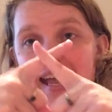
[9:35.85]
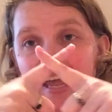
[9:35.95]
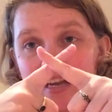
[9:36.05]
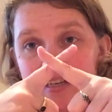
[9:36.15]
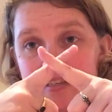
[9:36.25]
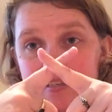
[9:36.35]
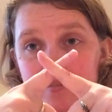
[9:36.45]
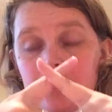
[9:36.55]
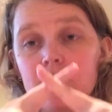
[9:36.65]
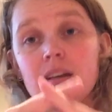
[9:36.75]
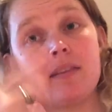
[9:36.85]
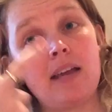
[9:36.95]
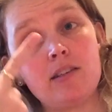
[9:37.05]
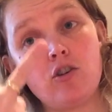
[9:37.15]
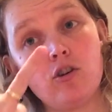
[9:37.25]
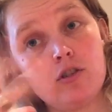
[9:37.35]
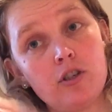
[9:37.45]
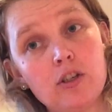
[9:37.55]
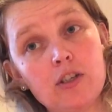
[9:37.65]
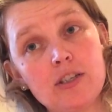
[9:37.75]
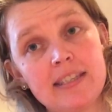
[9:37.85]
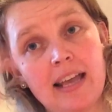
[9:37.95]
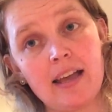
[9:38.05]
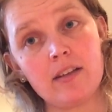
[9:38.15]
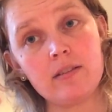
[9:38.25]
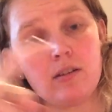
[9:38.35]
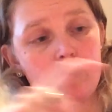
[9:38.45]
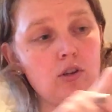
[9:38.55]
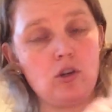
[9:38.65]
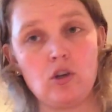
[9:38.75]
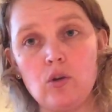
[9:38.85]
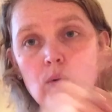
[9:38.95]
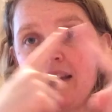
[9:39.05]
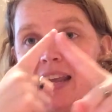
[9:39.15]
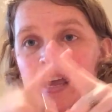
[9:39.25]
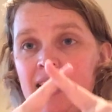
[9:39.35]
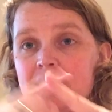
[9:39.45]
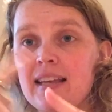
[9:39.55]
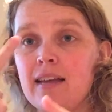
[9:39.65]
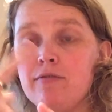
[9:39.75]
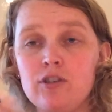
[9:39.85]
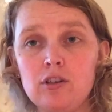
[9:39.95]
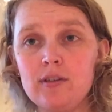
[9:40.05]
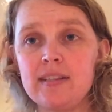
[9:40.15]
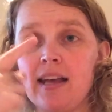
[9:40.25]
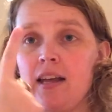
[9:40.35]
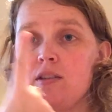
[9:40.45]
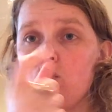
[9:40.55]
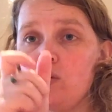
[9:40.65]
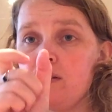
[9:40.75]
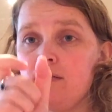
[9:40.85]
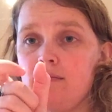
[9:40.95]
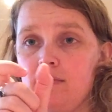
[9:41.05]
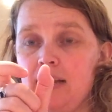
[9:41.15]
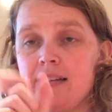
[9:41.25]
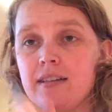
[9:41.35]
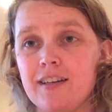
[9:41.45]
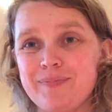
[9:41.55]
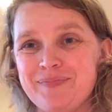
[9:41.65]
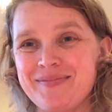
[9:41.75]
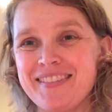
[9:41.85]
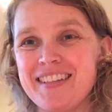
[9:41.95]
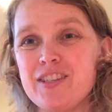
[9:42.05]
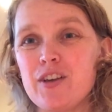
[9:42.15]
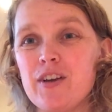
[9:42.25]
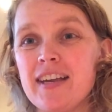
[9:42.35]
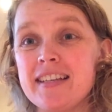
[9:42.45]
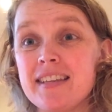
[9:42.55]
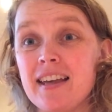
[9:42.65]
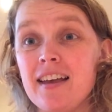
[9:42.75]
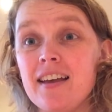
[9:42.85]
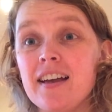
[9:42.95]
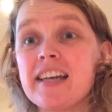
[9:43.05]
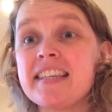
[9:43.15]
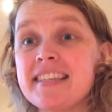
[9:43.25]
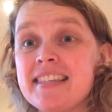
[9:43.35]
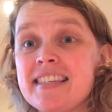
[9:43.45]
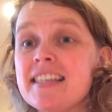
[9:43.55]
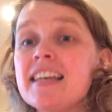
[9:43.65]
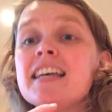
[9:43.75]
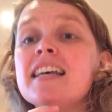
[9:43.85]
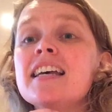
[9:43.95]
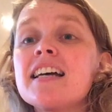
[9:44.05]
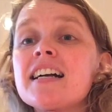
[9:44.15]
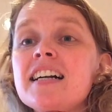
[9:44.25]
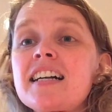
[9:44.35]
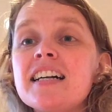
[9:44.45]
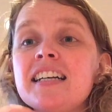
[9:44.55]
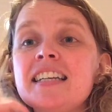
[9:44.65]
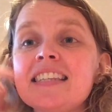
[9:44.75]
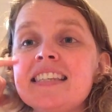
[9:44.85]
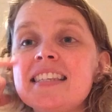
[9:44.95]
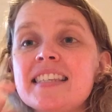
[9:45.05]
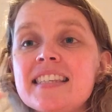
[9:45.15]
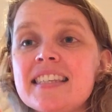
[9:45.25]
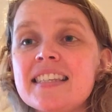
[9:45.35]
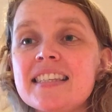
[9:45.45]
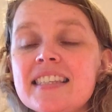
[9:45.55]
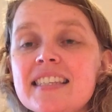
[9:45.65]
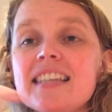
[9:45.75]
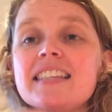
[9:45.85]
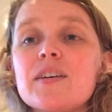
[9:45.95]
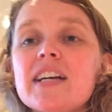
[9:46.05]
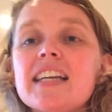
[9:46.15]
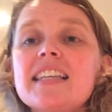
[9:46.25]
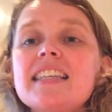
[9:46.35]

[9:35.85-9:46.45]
X, that's got 2 sounds because Q and X have 2 sounds, 1 letter. So it's a X. X. So